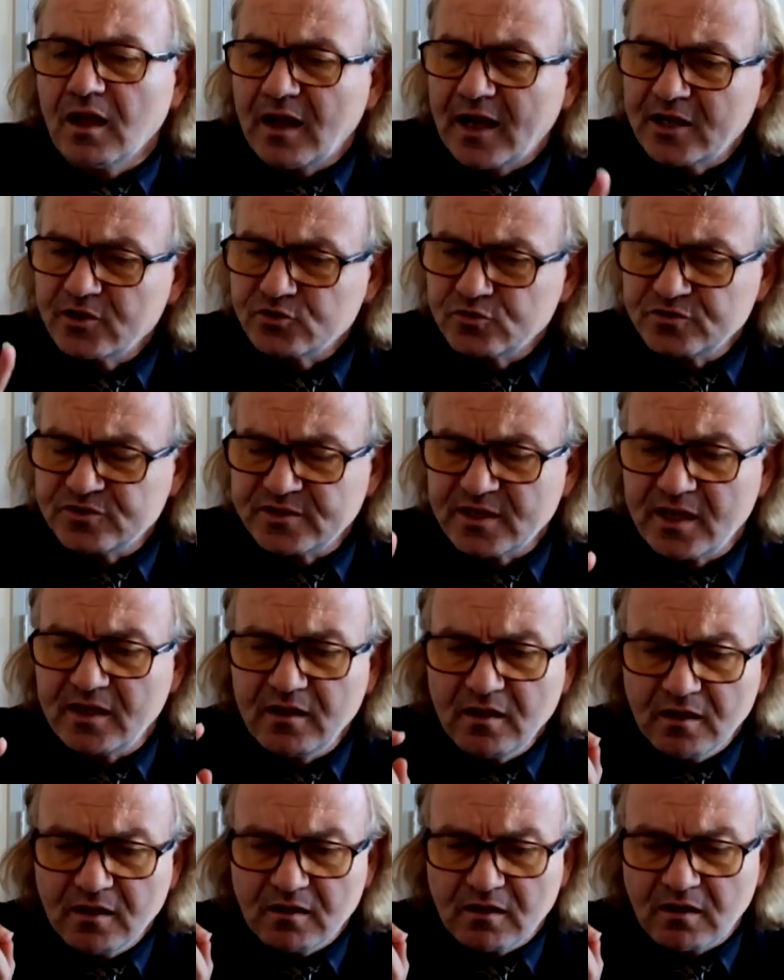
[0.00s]
I should
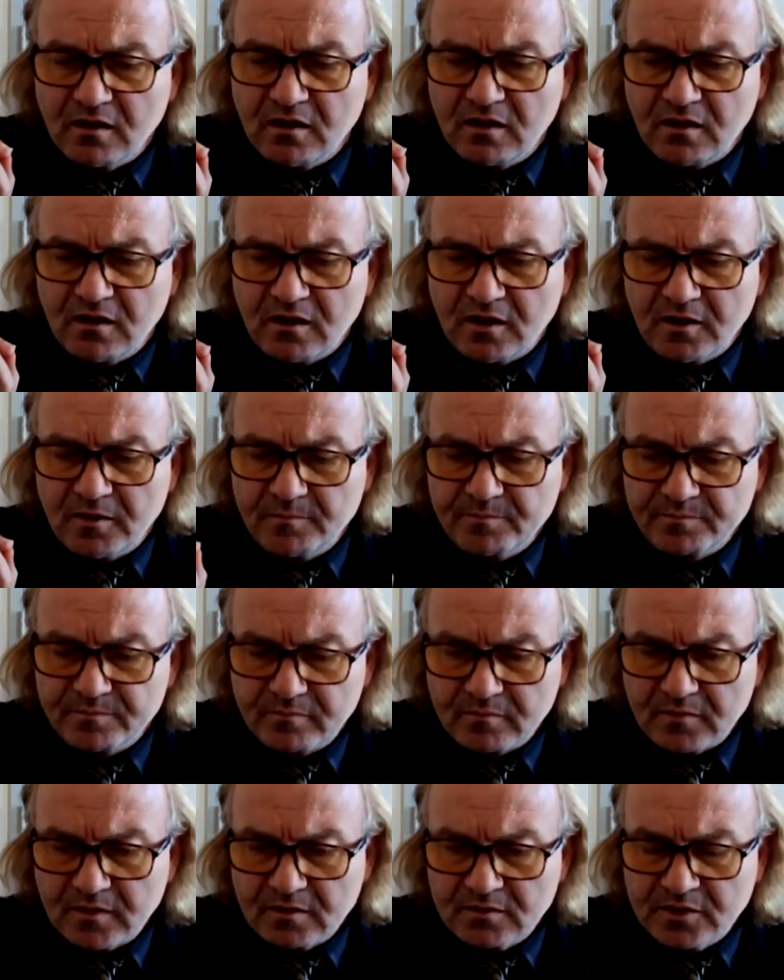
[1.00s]
say, um,
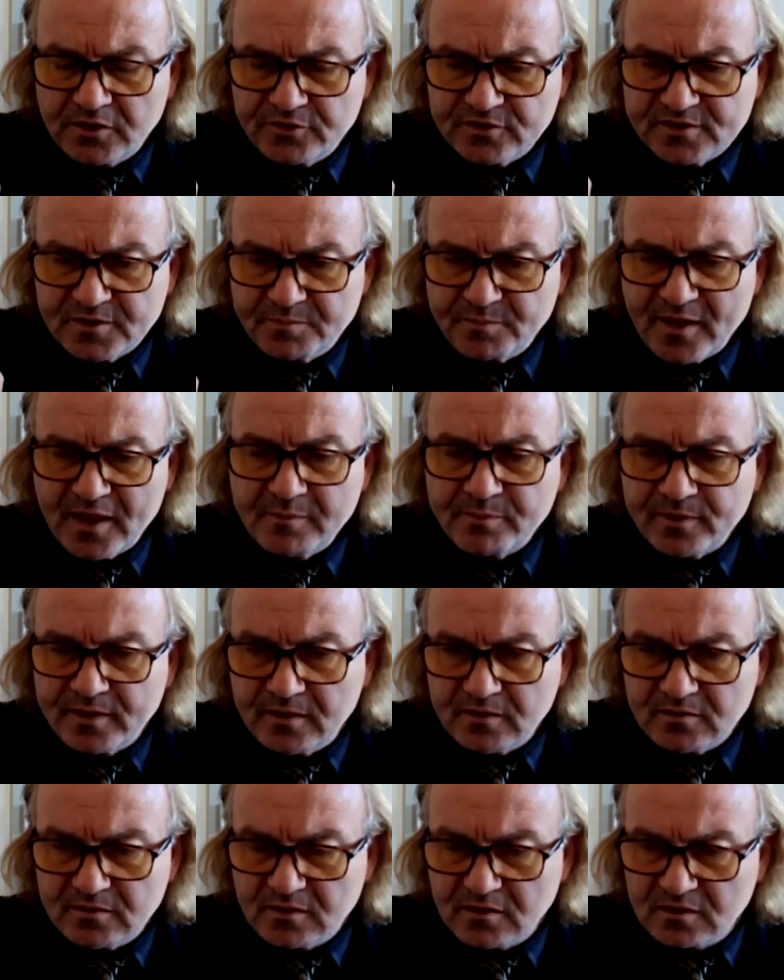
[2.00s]
there is a paper
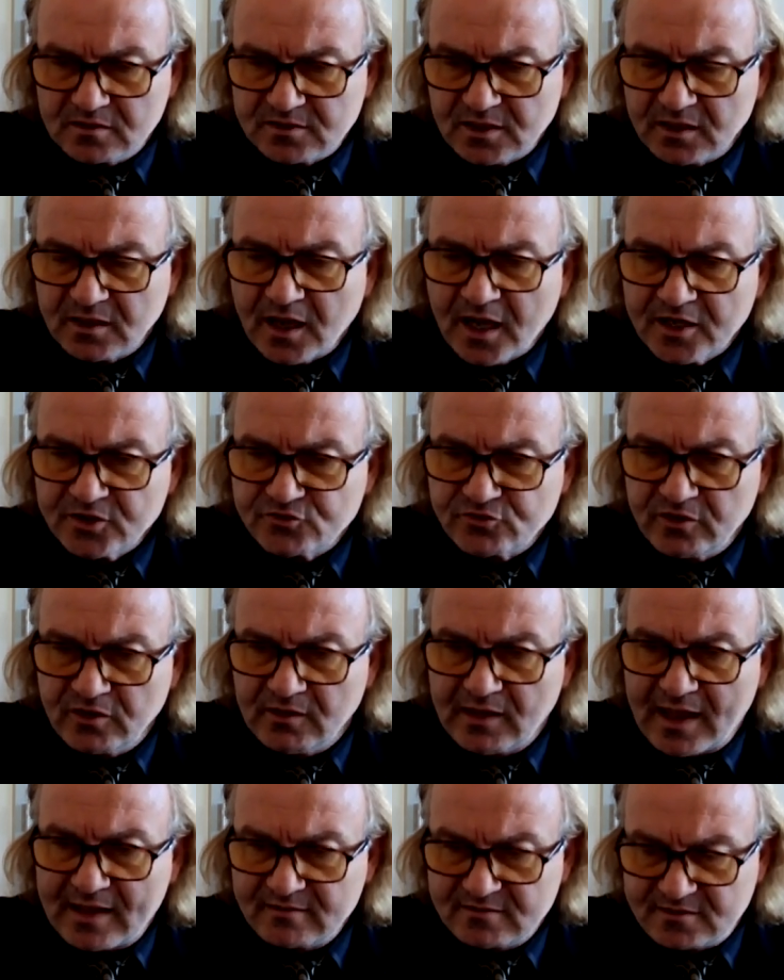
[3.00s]
in uh, Psychiatry
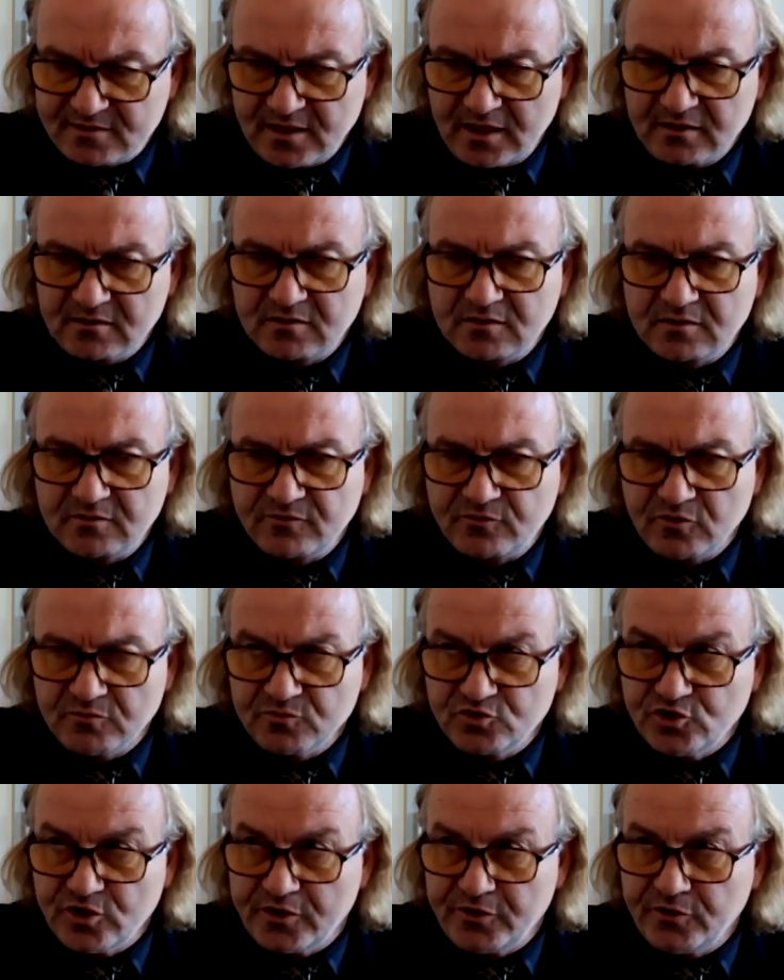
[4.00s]
Lancet
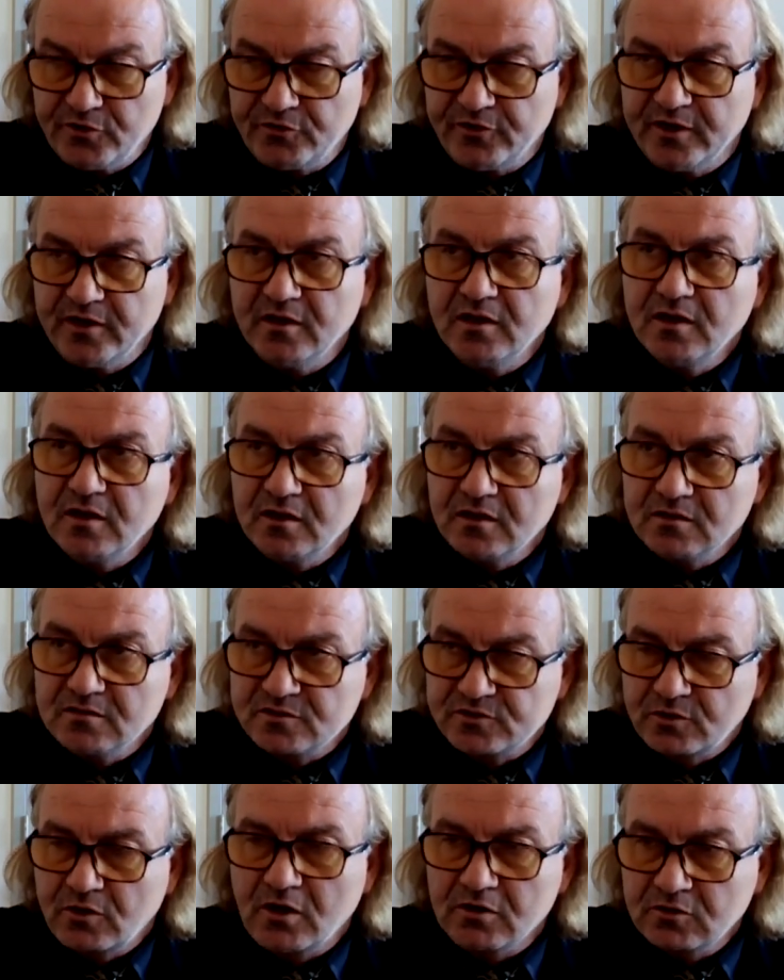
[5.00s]
from January,
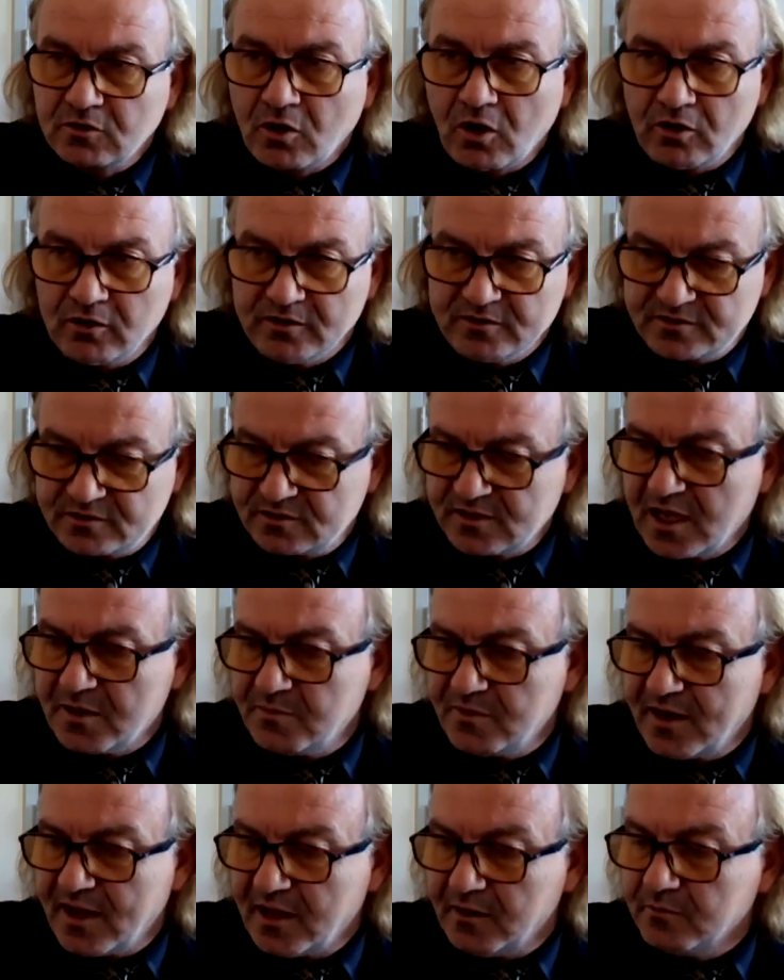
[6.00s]
Scott Kollins,
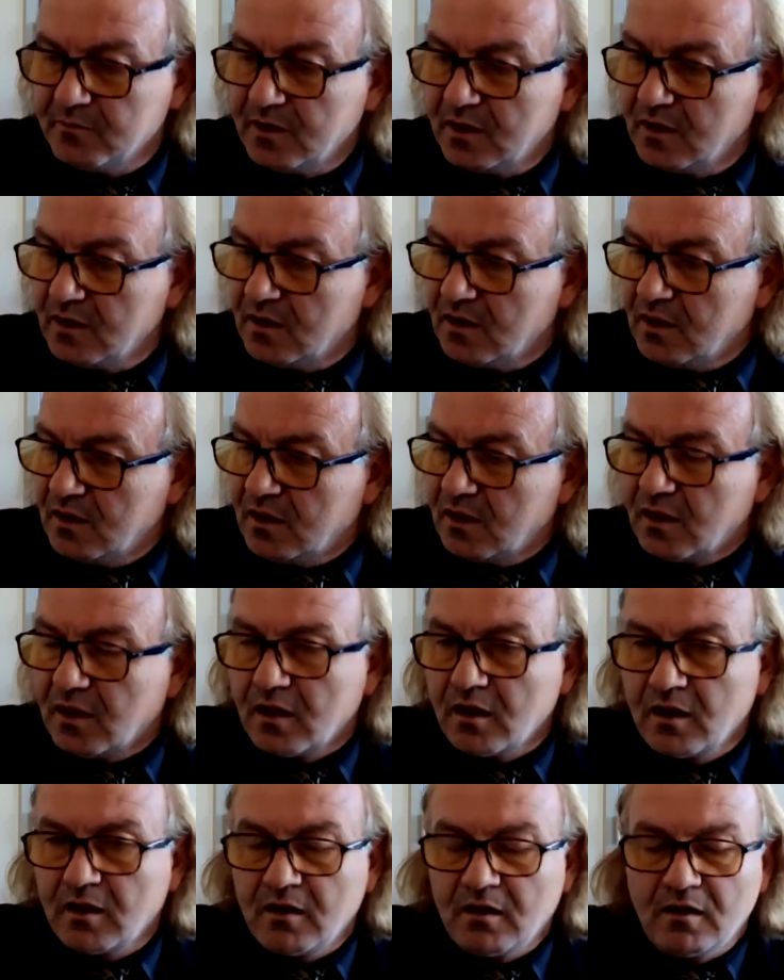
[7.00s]
same name.
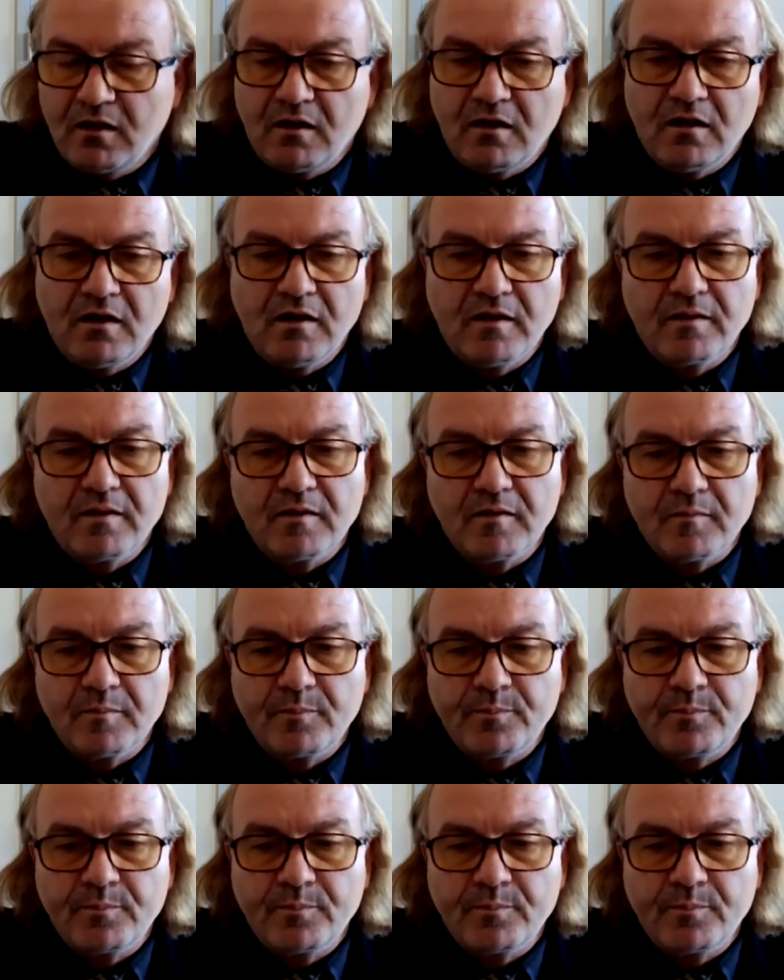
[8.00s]
Uh,